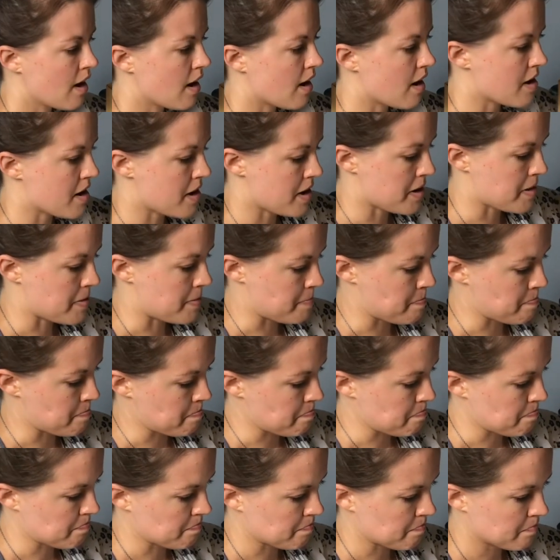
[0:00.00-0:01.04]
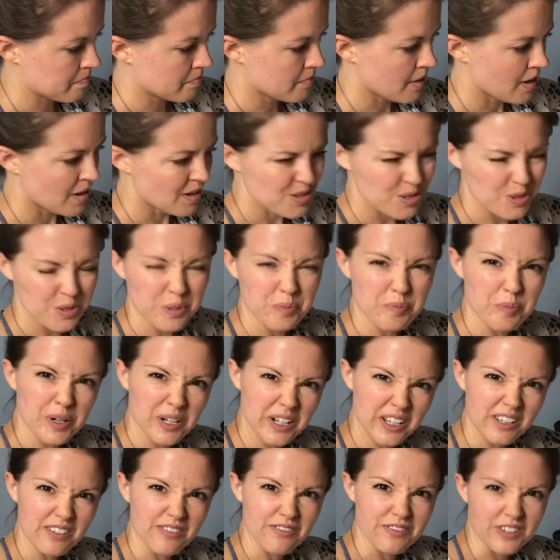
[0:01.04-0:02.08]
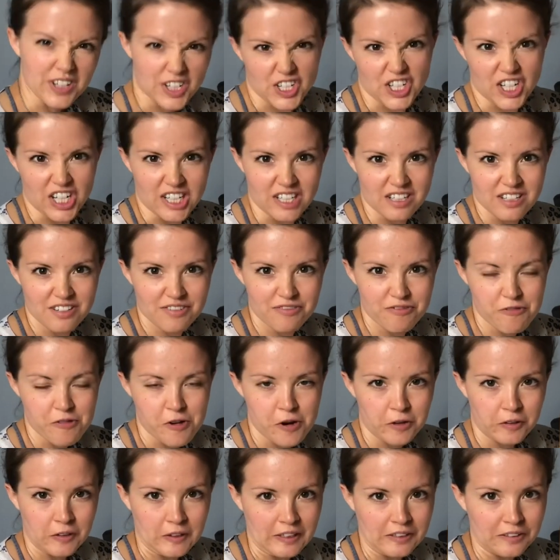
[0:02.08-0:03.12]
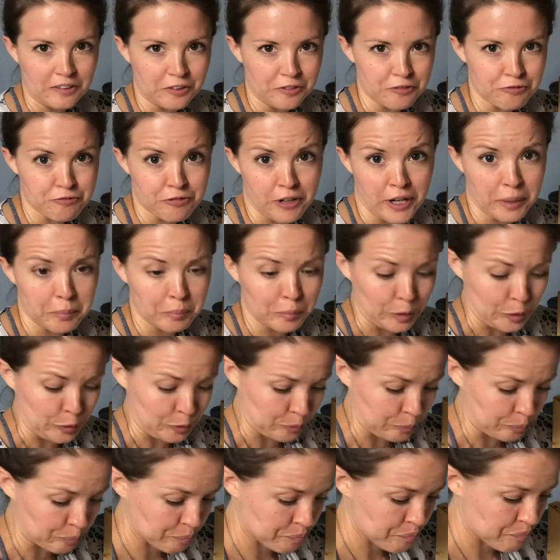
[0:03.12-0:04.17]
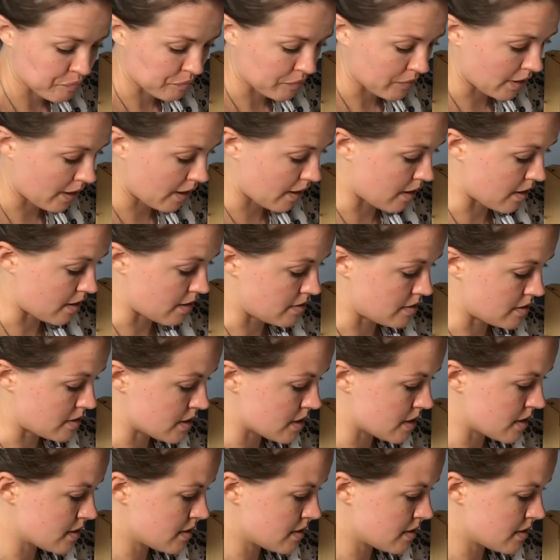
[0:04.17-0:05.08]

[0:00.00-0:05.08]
So it's pretty efficient for a little frame loom, and